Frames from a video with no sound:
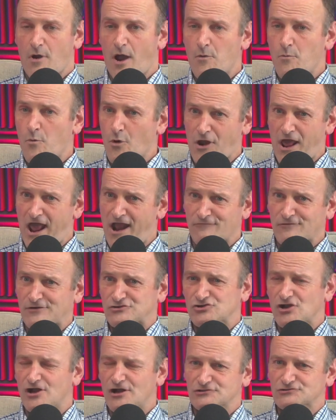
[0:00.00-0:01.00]
I want
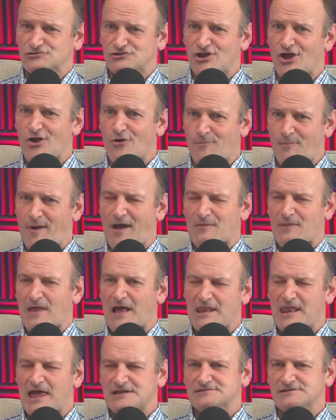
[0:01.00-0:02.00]
every child to know about
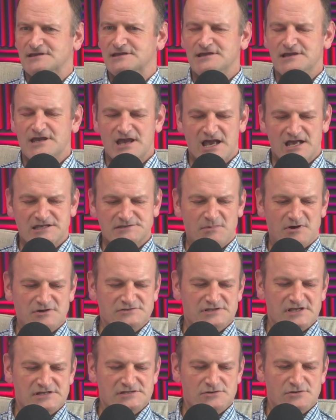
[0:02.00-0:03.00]
that letter as
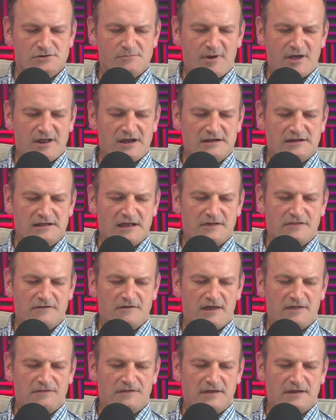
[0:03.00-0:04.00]
much as they do about any
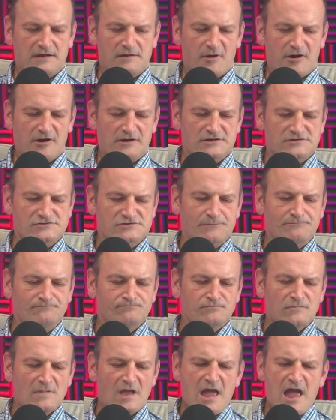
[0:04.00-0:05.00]
other thing in American history.
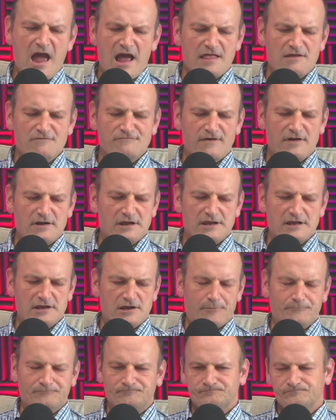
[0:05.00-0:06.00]
And then
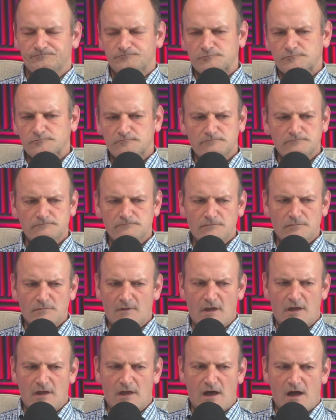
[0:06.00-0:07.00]
finally,
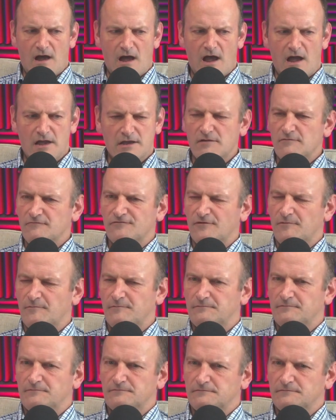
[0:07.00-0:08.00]
I come
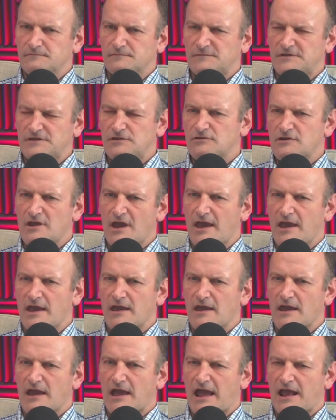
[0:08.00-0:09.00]
from the
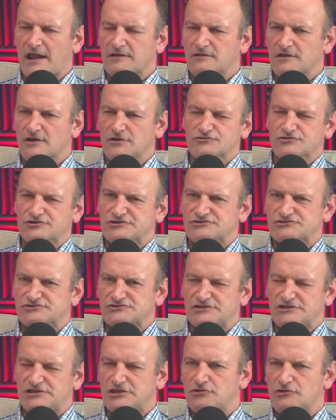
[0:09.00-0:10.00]
UK, and
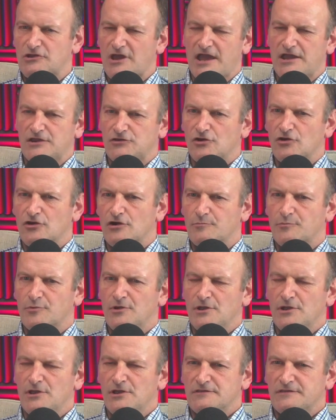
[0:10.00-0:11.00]
countries in the UK and Europe,
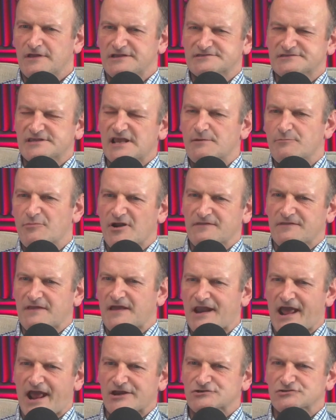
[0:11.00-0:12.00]
they celebrate
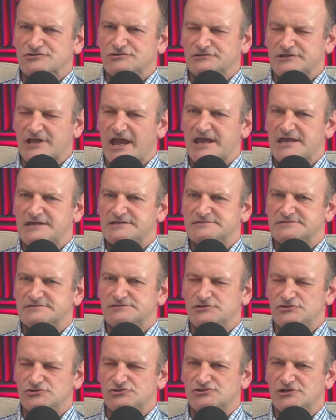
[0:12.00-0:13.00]
their national
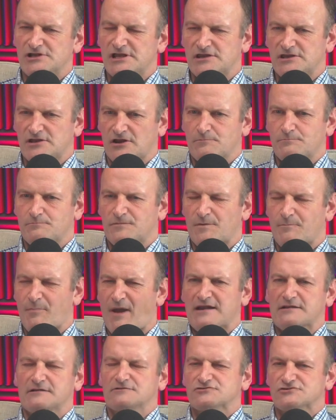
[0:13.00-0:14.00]
days, usually, the
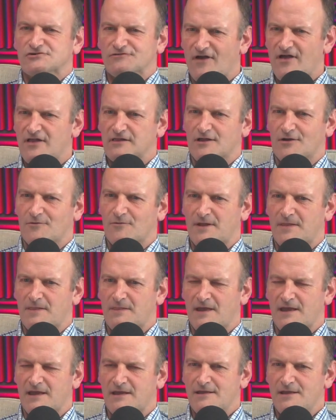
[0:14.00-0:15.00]
Battle of Trafalgar,
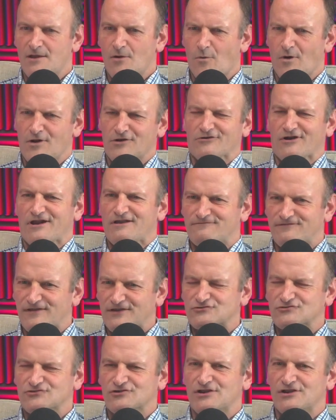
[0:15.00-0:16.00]
when they won a great
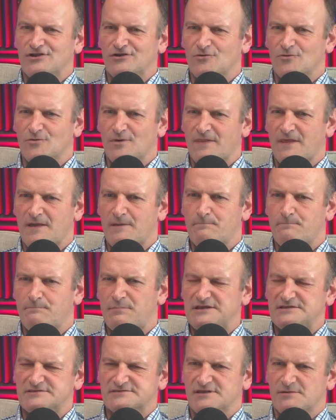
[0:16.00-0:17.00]
victory, or when they
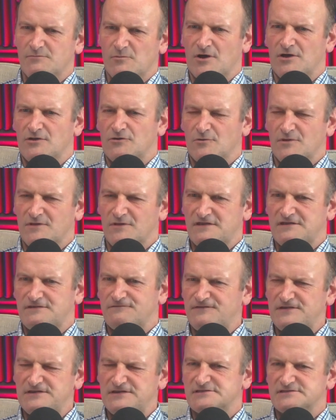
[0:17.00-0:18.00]
beat someone, or when they
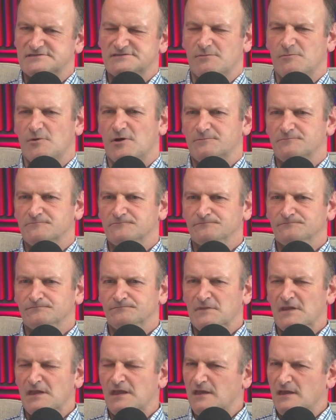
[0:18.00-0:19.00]
defeated someone.
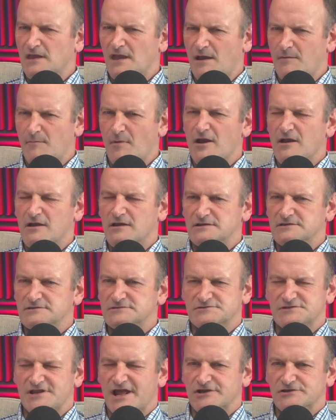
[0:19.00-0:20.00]

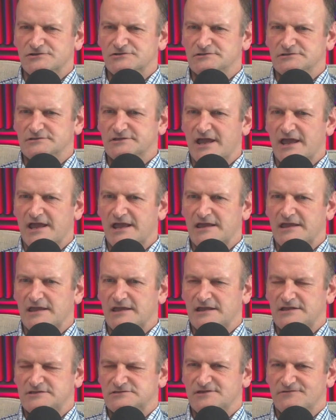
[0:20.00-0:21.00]
America's national day,
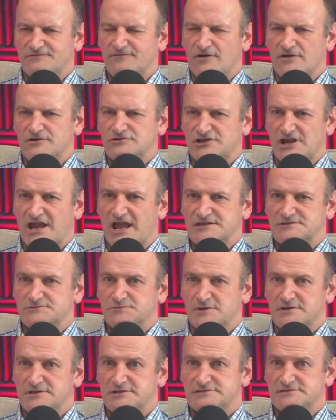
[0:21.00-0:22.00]
insofar as she
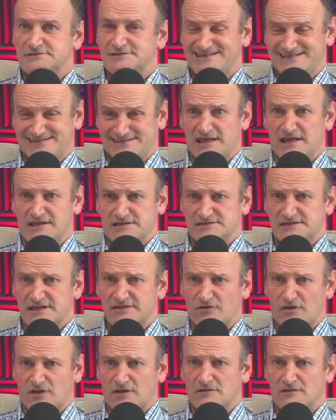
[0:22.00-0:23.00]
has one, is
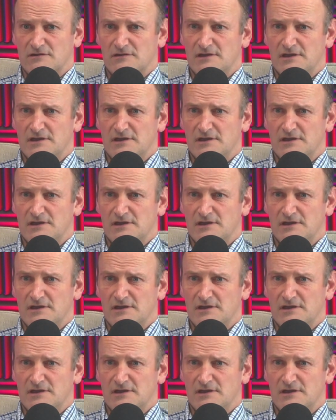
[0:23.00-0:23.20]
Thanksgiving.